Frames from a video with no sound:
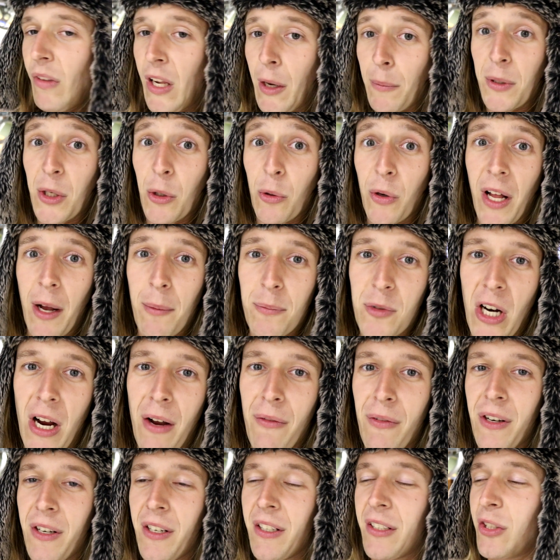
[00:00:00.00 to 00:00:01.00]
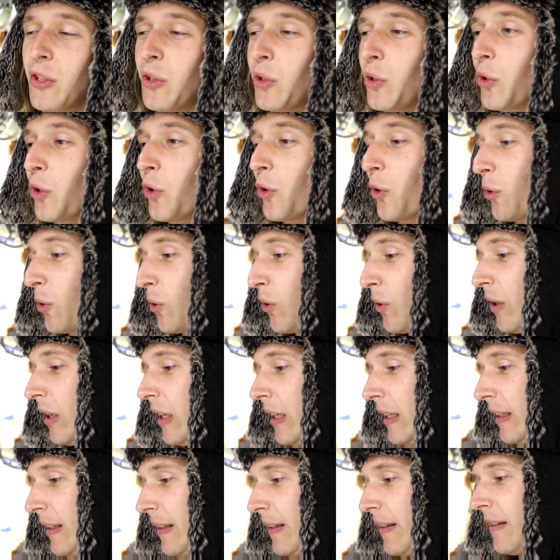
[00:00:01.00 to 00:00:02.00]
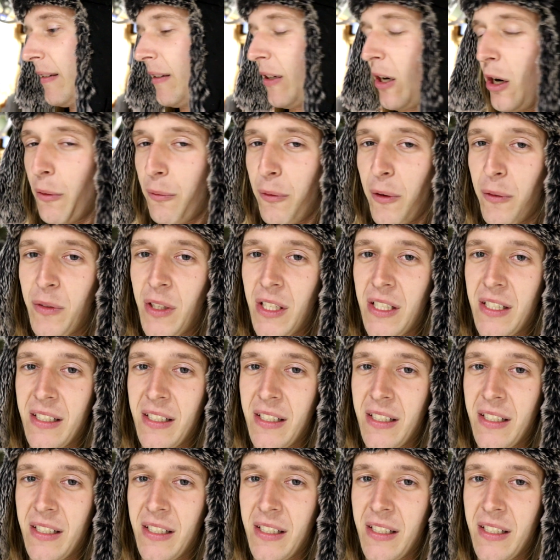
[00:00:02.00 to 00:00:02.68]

I'm doing it. I'm driving to all 50